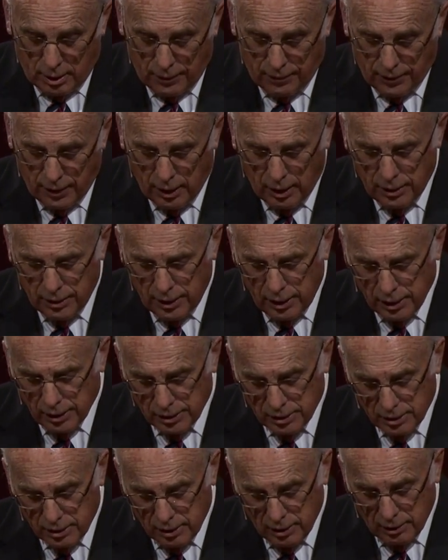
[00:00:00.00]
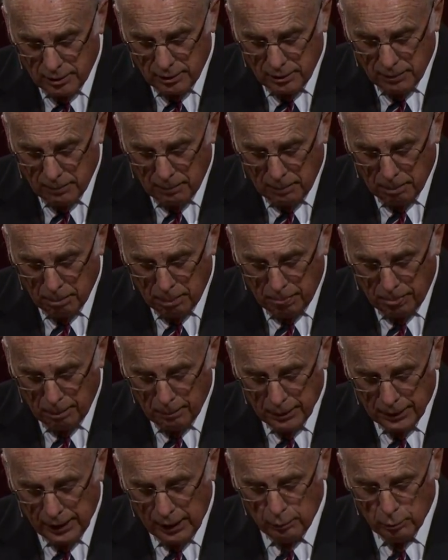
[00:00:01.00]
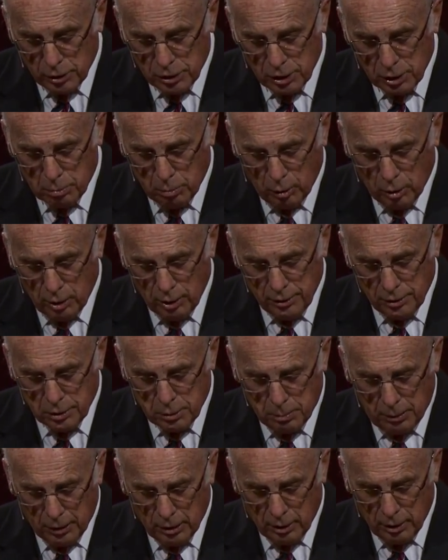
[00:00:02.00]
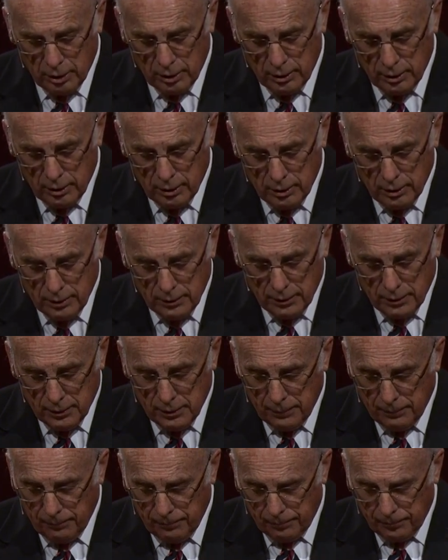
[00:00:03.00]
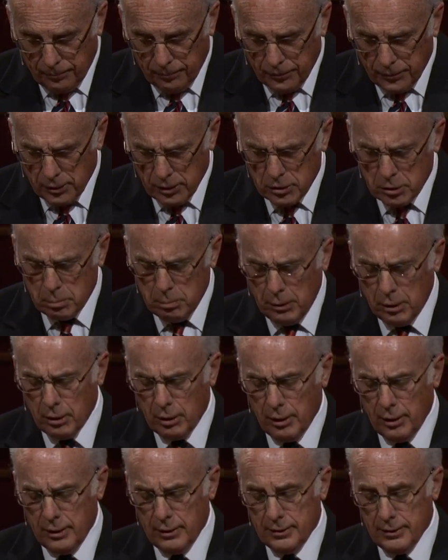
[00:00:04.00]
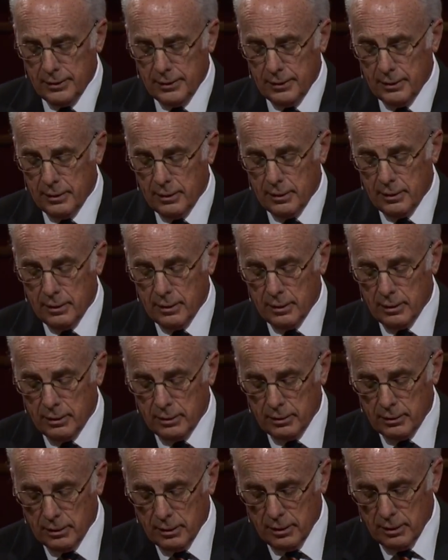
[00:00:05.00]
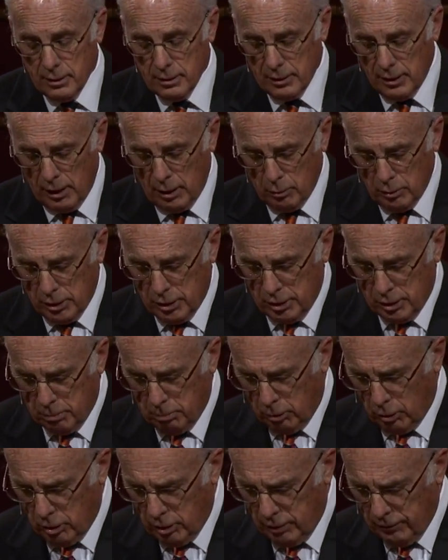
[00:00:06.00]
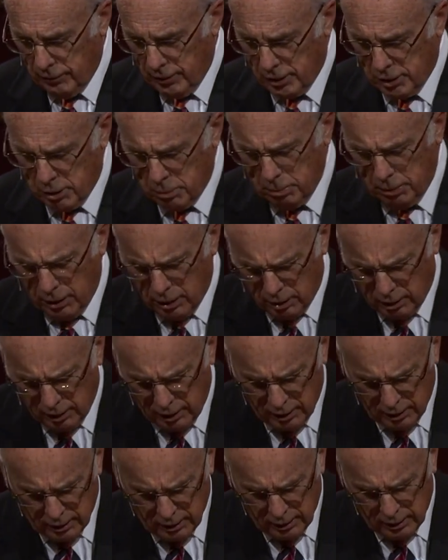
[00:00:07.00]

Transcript: And then this, but that which is born of the Spirit, is Spirit. That which is born of the Spirit